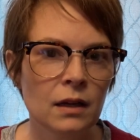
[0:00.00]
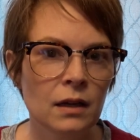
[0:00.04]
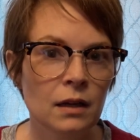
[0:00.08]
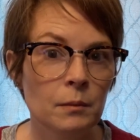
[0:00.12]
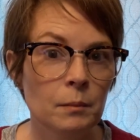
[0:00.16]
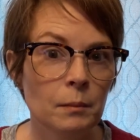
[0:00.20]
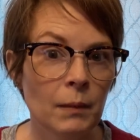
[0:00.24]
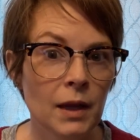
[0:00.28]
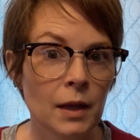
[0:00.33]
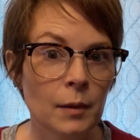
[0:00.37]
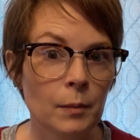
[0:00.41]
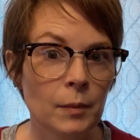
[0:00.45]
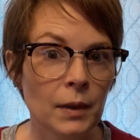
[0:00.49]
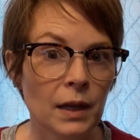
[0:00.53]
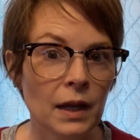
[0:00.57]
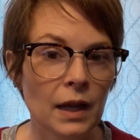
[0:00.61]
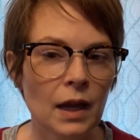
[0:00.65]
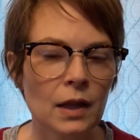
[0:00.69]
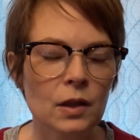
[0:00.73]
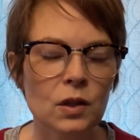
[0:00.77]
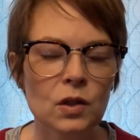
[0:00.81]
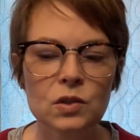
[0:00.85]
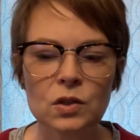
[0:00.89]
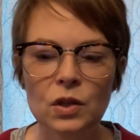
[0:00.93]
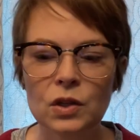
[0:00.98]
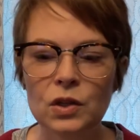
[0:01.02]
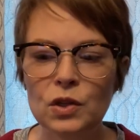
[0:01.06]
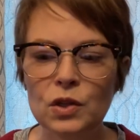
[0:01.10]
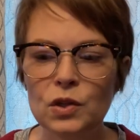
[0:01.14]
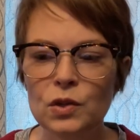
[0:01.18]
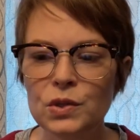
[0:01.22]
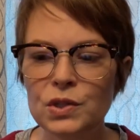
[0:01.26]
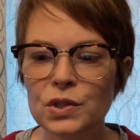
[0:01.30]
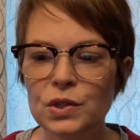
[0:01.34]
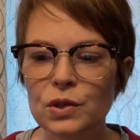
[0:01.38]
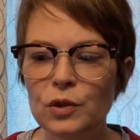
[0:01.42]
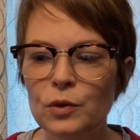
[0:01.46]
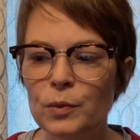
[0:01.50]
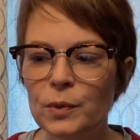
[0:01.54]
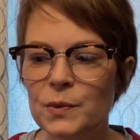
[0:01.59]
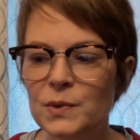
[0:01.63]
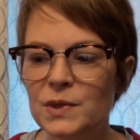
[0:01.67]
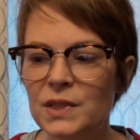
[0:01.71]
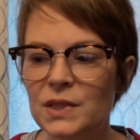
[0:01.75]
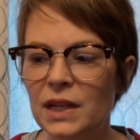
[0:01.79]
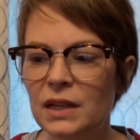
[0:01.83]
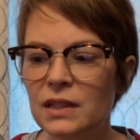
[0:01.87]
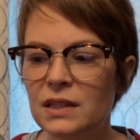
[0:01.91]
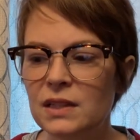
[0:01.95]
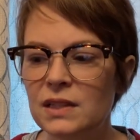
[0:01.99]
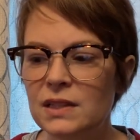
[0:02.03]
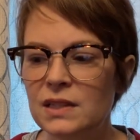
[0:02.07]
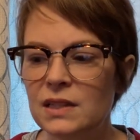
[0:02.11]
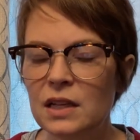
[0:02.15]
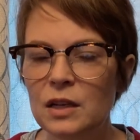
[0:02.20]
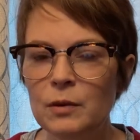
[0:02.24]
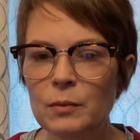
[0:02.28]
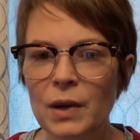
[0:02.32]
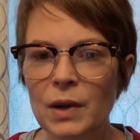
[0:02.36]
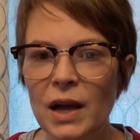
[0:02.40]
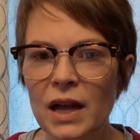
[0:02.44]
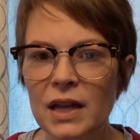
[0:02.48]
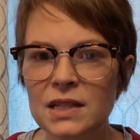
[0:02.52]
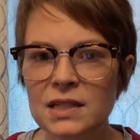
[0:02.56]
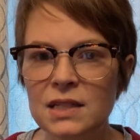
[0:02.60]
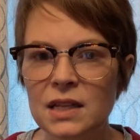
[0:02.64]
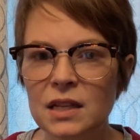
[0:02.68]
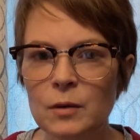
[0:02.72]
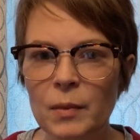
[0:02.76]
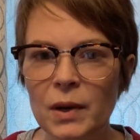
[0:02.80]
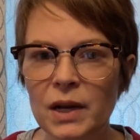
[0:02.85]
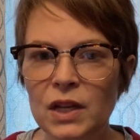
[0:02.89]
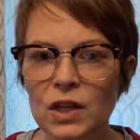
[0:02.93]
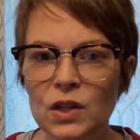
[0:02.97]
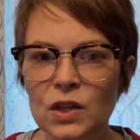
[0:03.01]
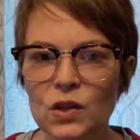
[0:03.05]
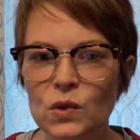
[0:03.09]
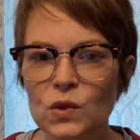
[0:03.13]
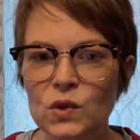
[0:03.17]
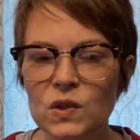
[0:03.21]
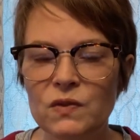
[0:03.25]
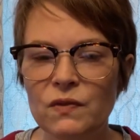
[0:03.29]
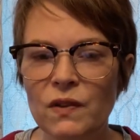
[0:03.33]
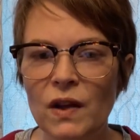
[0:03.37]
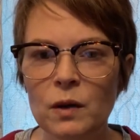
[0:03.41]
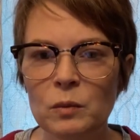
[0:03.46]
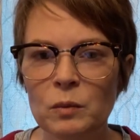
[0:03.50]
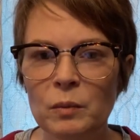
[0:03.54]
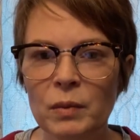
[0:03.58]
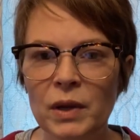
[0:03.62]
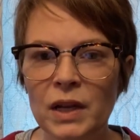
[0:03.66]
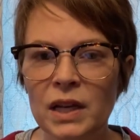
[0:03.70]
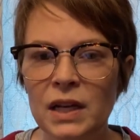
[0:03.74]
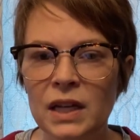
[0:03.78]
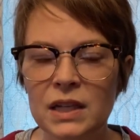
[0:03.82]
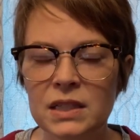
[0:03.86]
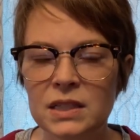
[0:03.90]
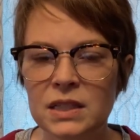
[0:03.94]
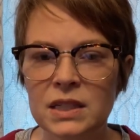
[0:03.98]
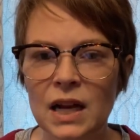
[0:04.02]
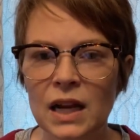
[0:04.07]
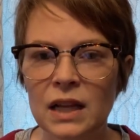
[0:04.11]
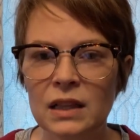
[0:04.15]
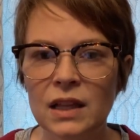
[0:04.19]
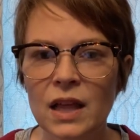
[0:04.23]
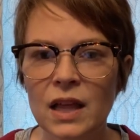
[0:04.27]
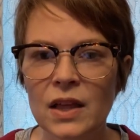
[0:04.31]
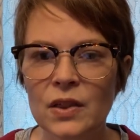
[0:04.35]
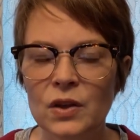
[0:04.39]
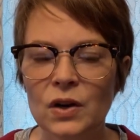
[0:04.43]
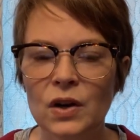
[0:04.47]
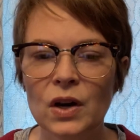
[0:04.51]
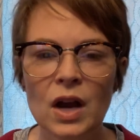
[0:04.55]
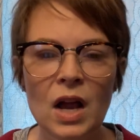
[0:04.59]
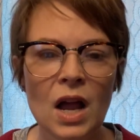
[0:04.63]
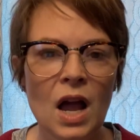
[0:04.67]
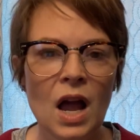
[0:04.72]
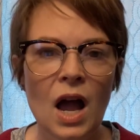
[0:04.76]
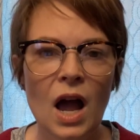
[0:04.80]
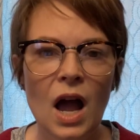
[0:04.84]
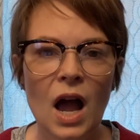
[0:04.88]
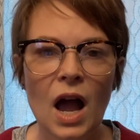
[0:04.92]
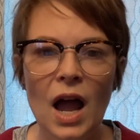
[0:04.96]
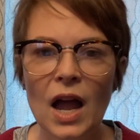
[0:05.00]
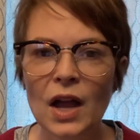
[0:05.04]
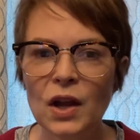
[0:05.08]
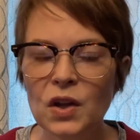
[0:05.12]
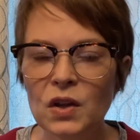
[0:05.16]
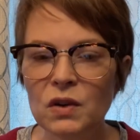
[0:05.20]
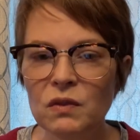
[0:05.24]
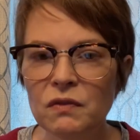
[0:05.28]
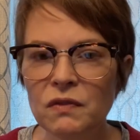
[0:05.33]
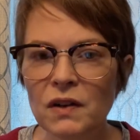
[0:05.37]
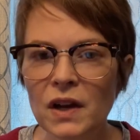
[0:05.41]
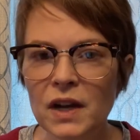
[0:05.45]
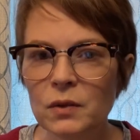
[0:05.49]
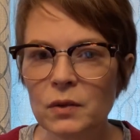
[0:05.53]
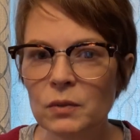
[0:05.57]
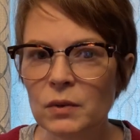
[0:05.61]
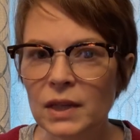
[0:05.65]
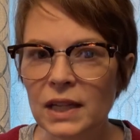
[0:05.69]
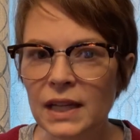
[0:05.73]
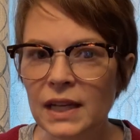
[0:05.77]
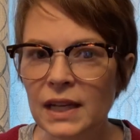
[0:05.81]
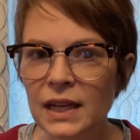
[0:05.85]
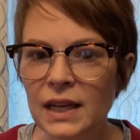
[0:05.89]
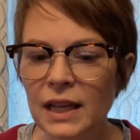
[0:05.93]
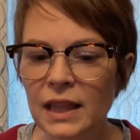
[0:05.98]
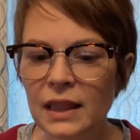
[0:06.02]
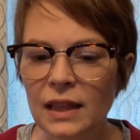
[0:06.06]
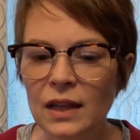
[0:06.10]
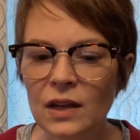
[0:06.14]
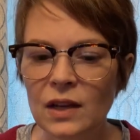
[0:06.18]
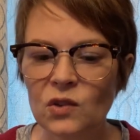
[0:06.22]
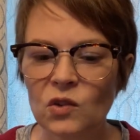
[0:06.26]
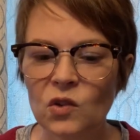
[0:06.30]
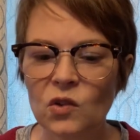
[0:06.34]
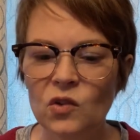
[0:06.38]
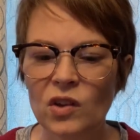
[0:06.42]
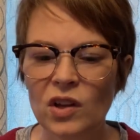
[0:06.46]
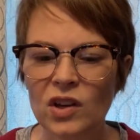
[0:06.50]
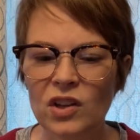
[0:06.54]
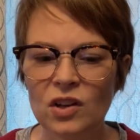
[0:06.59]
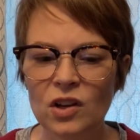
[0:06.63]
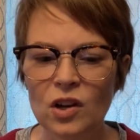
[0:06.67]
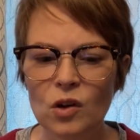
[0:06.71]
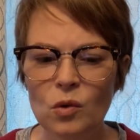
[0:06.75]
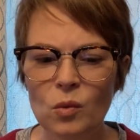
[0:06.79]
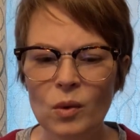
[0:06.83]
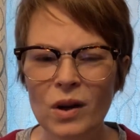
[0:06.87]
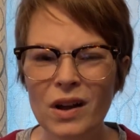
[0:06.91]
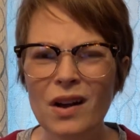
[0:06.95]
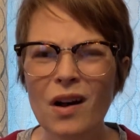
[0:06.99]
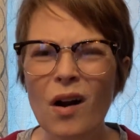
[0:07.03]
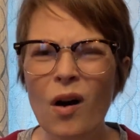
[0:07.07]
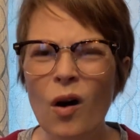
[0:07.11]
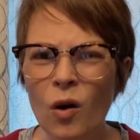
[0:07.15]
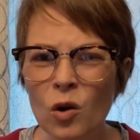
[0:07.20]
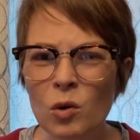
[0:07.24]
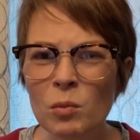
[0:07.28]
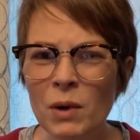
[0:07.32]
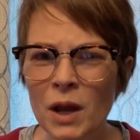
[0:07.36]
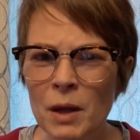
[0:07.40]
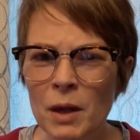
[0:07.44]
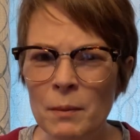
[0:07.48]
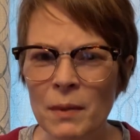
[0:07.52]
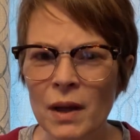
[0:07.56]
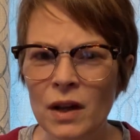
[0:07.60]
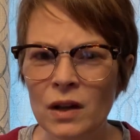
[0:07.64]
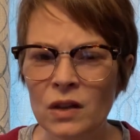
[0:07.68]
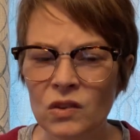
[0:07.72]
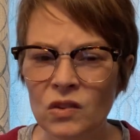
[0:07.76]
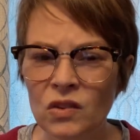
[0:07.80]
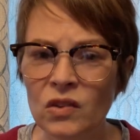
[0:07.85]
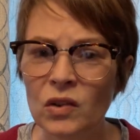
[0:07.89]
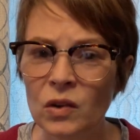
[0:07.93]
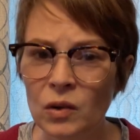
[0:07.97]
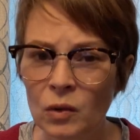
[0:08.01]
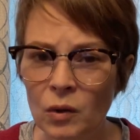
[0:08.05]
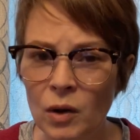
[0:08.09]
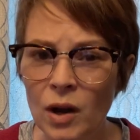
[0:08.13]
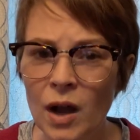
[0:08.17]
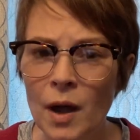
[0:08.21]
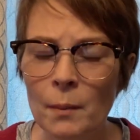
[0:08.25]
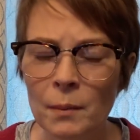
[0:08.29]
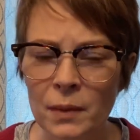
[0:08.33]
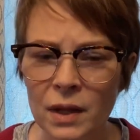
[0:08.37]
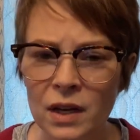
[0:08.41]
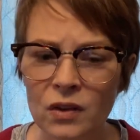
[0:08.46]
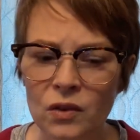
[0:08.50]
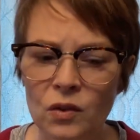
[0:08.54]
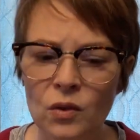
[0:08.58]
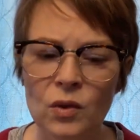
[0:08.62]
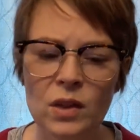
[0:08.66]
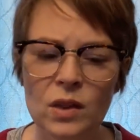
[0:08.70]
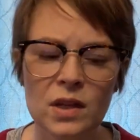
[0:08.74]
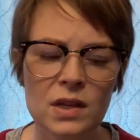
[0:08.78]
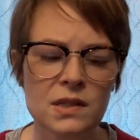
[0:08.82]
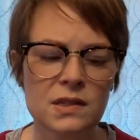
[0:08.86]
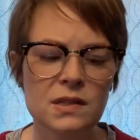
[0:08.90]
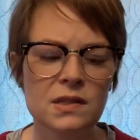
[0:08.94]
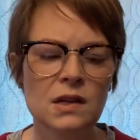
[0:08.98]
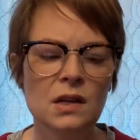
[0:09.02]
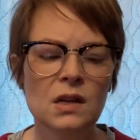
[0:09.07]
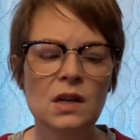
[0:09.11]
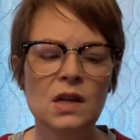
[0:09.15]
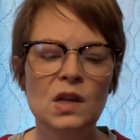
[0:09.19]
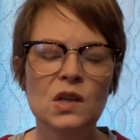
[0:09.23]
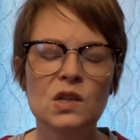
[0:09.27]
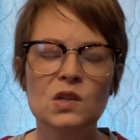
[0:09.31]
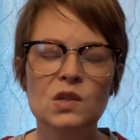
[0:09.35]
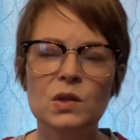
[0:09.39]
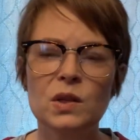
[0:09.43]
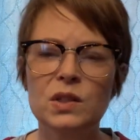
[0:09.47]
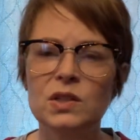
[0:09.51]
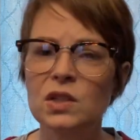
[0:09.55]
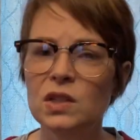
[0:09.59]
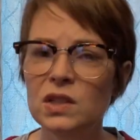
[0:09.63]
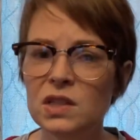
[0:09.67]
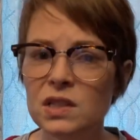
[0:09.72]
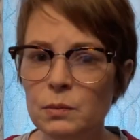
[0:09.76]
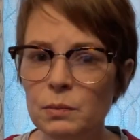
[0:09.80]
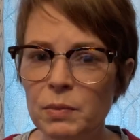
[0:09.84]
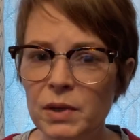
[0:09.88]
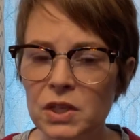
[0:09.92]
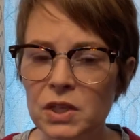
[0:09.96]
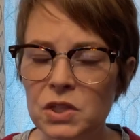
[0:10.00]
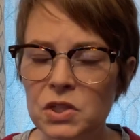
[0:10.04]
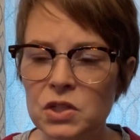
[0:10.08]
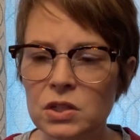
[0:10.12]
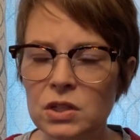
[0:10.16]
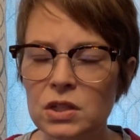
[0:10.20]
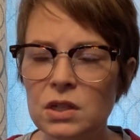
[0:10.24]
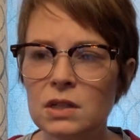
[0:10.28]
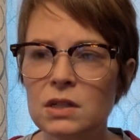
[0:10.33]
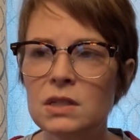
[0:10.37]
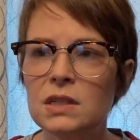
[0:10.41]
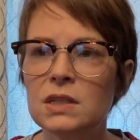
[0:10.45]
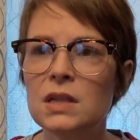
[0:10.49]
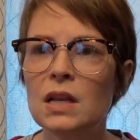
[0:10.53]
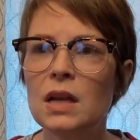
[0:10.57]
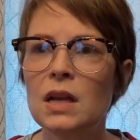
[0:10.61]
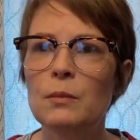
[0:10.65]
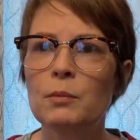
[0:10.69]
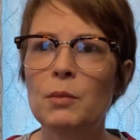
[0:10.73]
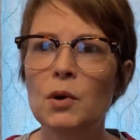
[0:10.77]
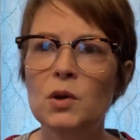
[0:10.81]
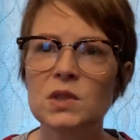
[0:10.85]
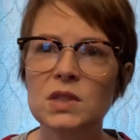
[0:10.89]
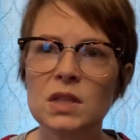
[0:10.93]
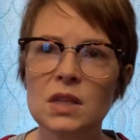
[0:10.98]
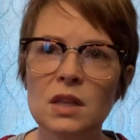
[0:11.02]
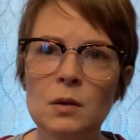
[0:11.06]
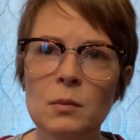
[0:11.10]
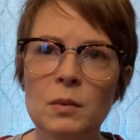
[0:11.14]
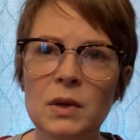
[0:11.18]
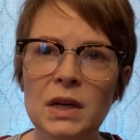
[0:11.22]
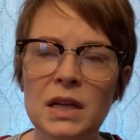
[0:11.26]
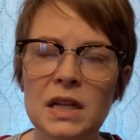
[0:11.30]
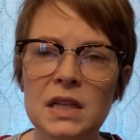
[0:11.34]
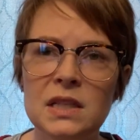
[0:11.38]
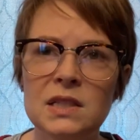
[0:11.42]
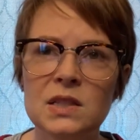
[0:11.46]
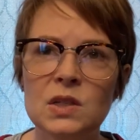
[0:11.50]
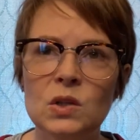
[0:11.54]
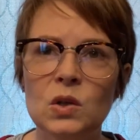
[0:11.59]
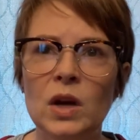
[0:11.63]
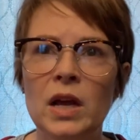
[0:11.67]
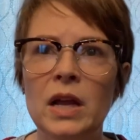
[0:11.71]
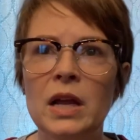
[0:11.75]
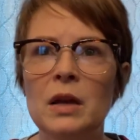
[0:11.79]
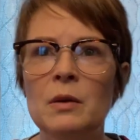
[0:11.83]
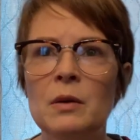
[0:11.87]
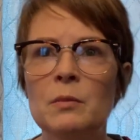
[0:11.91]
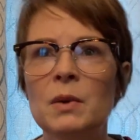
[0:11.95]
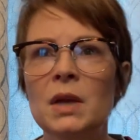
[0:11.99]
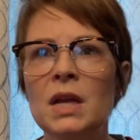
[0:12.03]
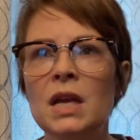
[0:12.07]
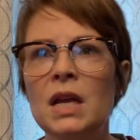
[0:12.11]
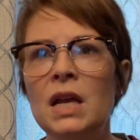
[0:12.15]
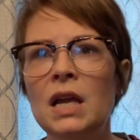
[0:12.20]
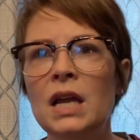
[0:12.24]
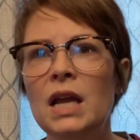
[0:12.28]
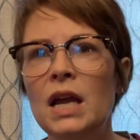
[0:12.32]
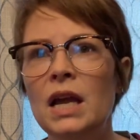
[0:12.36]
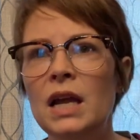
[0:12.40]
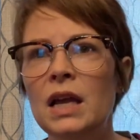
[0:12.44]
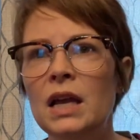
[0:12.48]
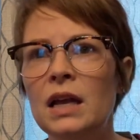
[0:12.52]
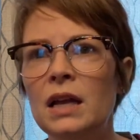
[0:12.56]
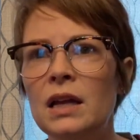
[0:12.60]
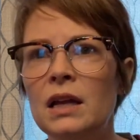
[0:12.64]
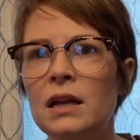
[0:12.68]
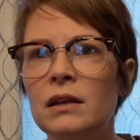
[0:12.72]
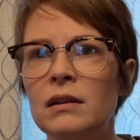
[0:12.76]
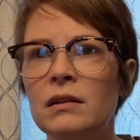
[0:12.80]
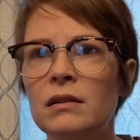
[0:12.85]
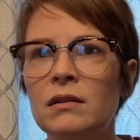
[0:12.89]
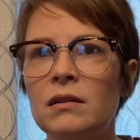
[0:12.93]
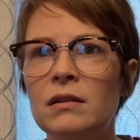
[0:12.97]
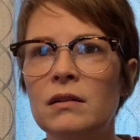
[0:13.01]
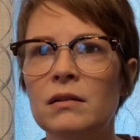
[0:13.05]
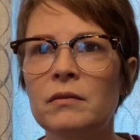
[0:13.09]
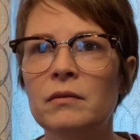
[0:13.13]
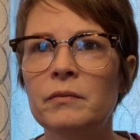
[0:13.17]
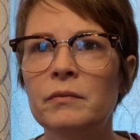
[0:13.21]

maybe, I looked on YouTube and I was like, does anybody, has anybody used fountain penning to dye leather? I couldn't find really anything. So I was like, you know what, hold my Mountain Dew, I'm gonna do this. So I took some pictures, posted them on Instagram, and